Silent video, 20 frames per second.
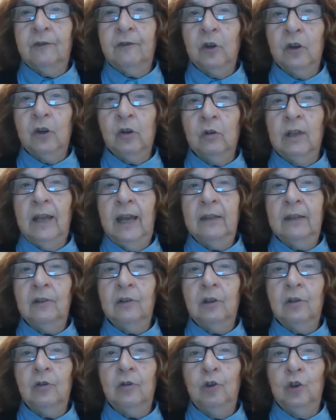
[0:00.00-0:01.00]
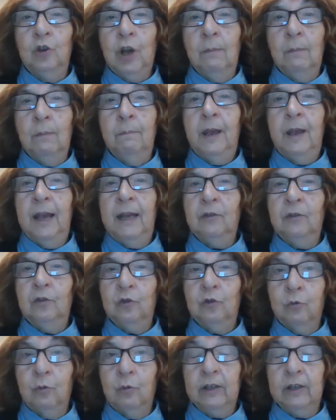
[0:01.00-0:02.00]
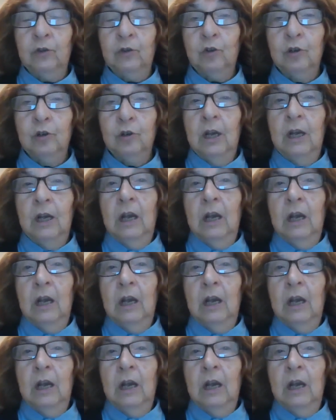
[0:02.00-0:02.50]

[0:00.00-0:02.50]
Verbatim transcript: for your legs to jump and twitch.